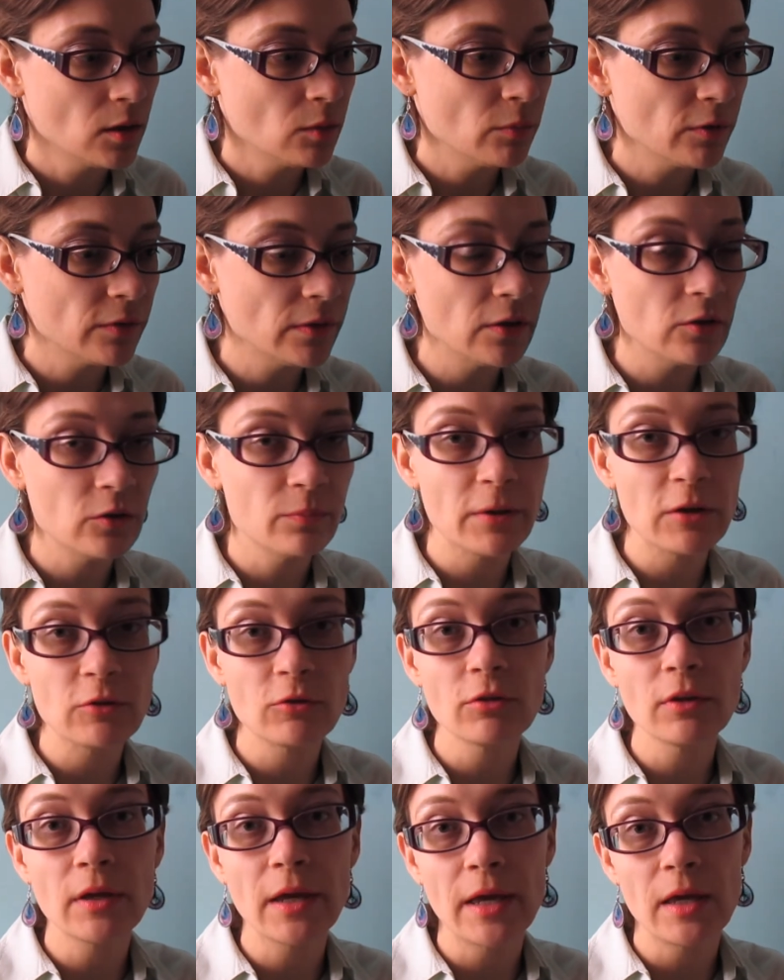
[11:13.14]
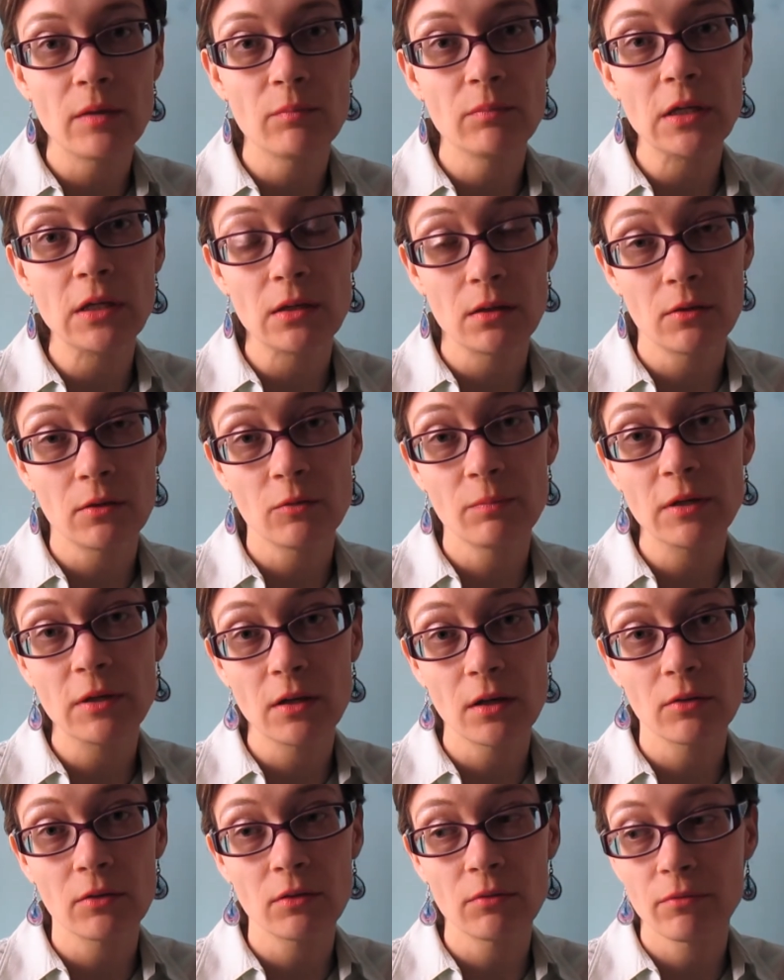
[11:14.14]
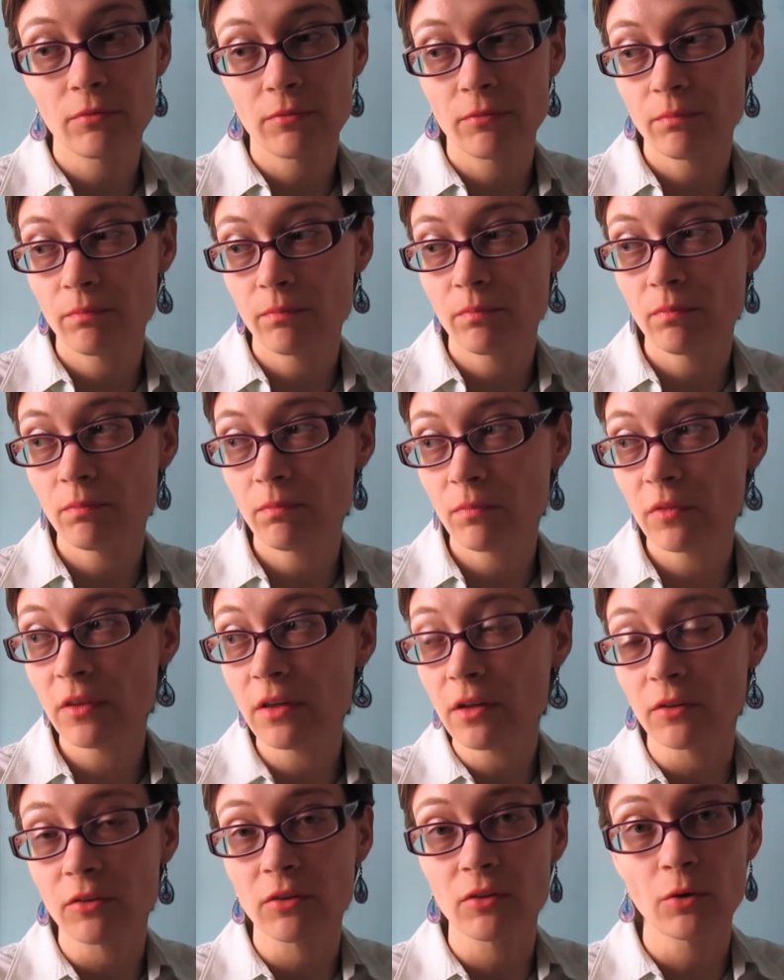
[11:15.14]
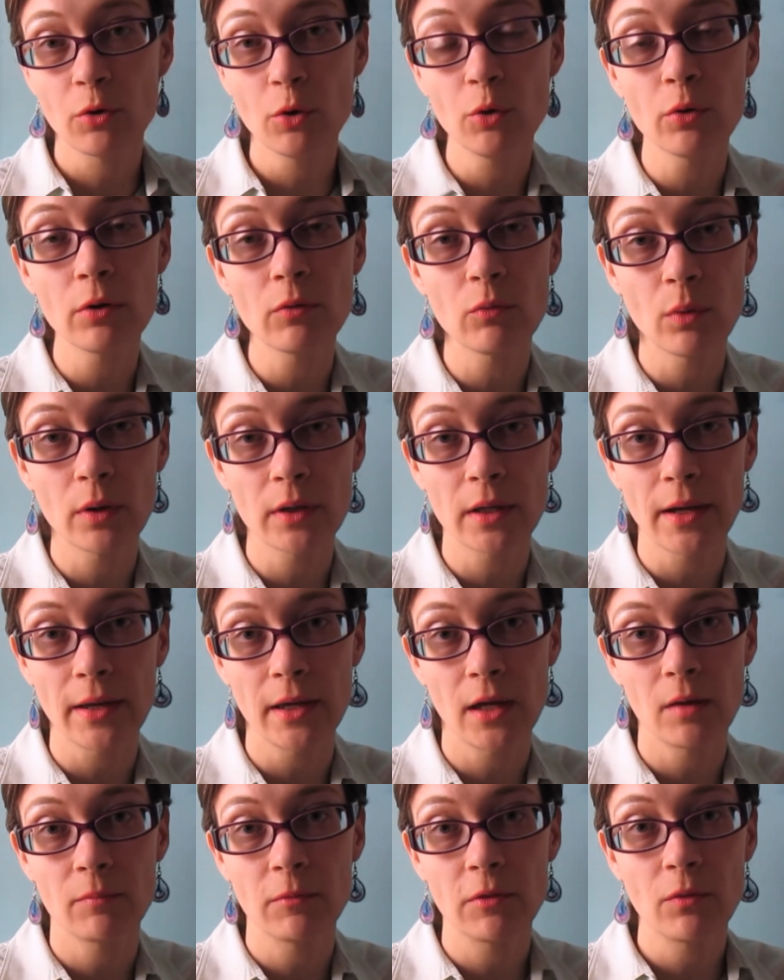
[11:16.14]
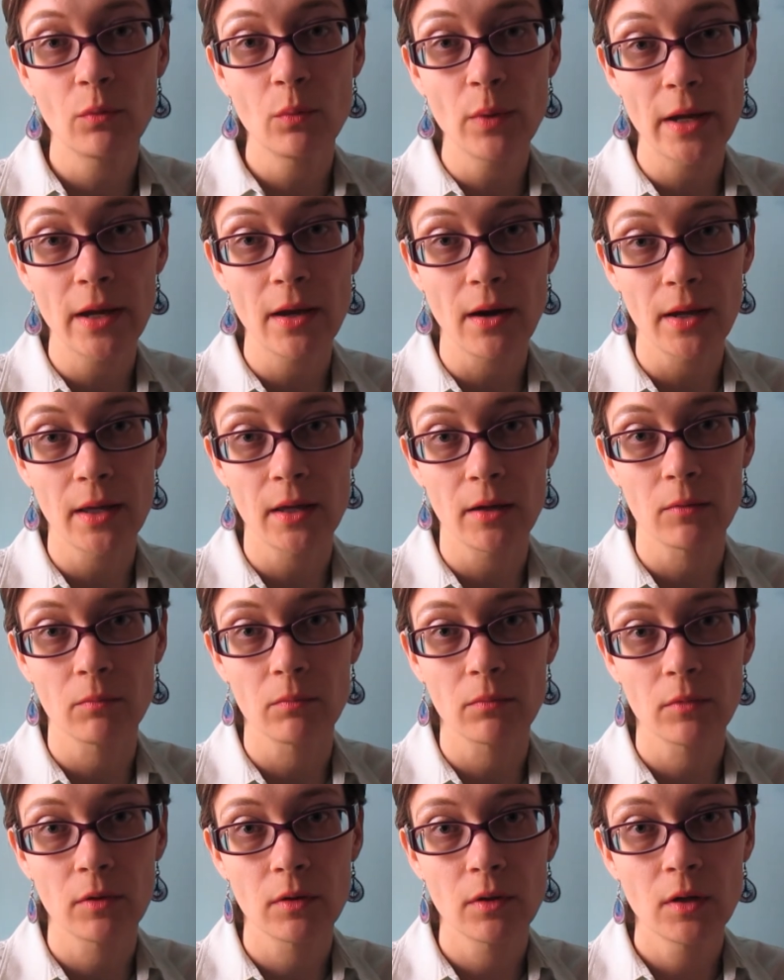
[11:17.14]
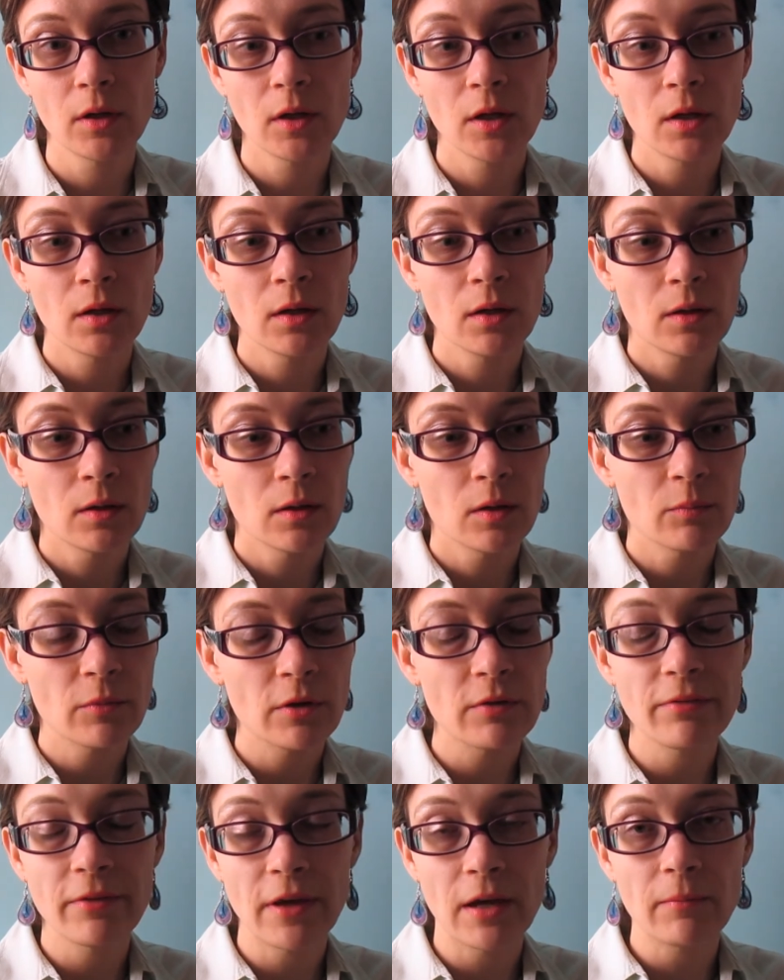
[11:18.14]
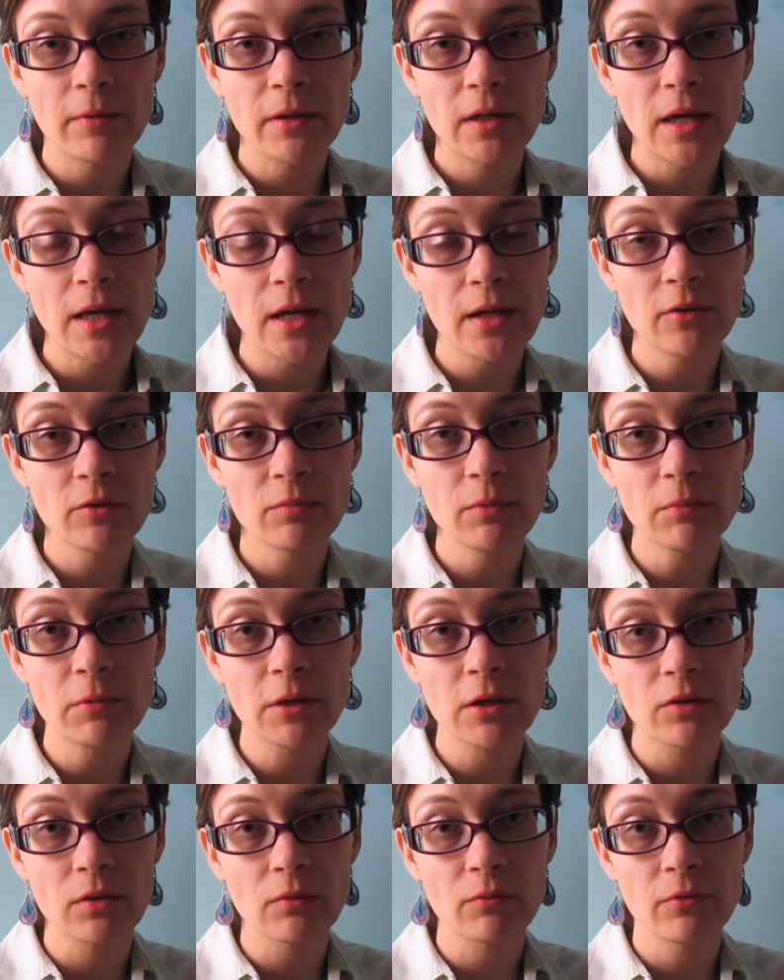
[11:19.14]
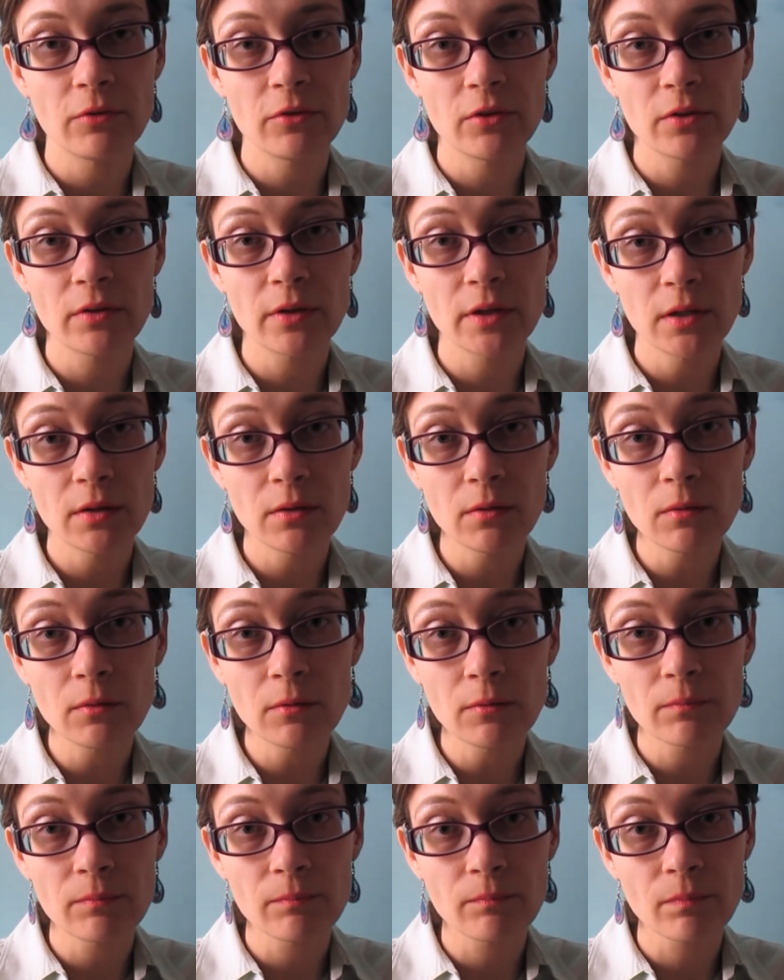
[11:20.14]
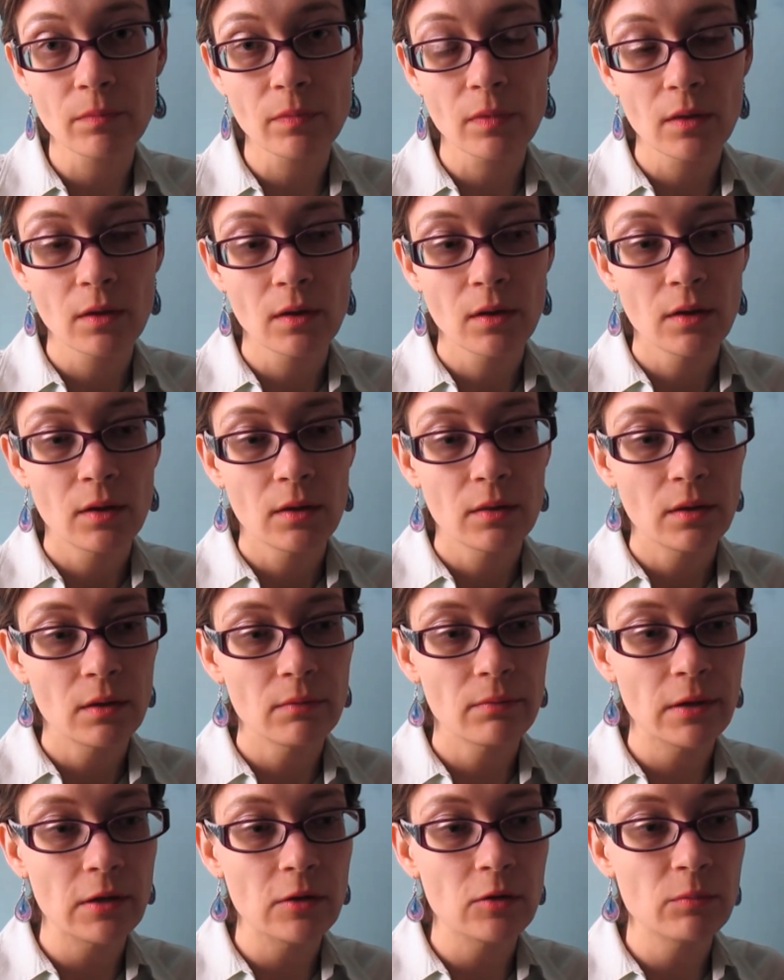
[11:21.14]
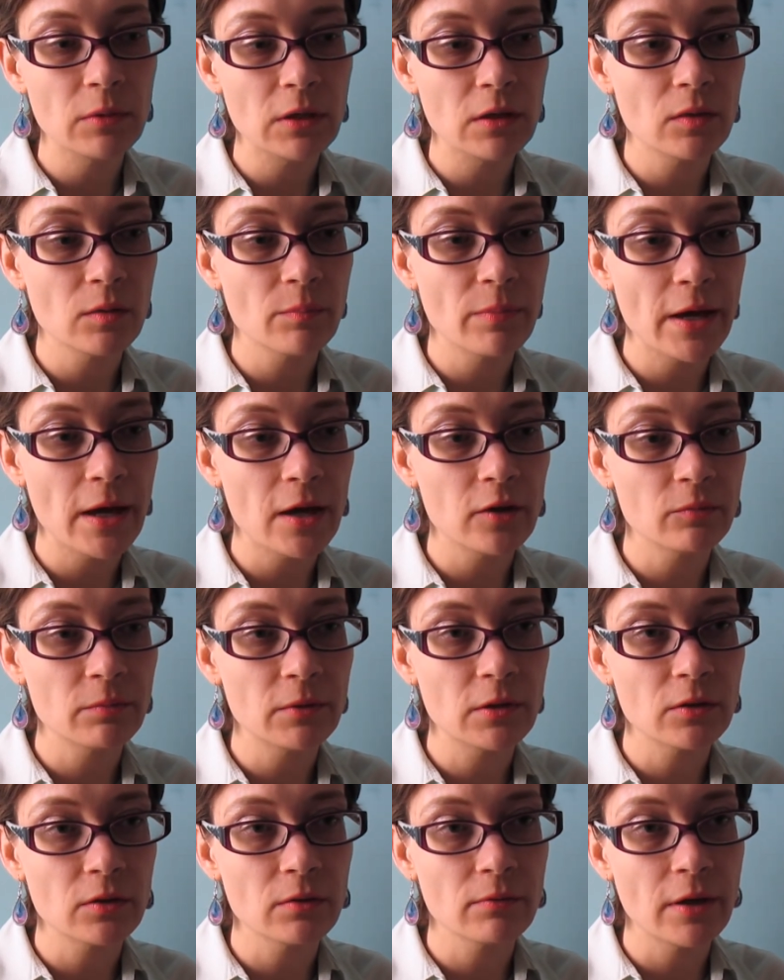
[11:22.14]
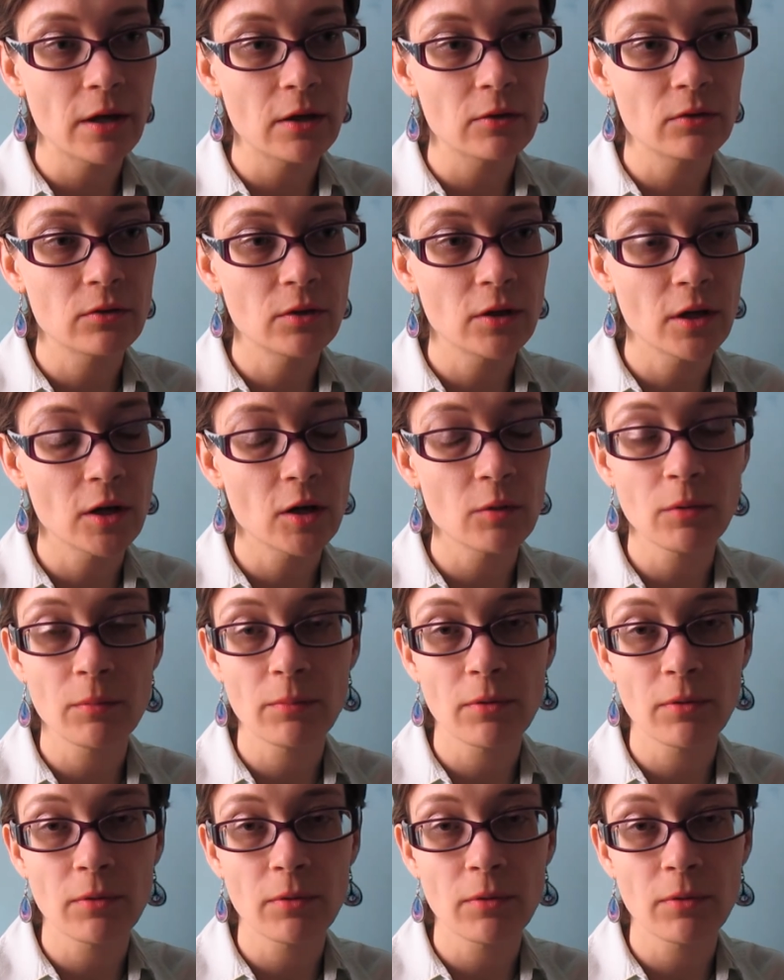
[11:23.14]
But they especially hate me, and it's because of this, who and what I am, and the way I am. My family hates me because I'm physically ill. They've hated me in the past because I've had terrible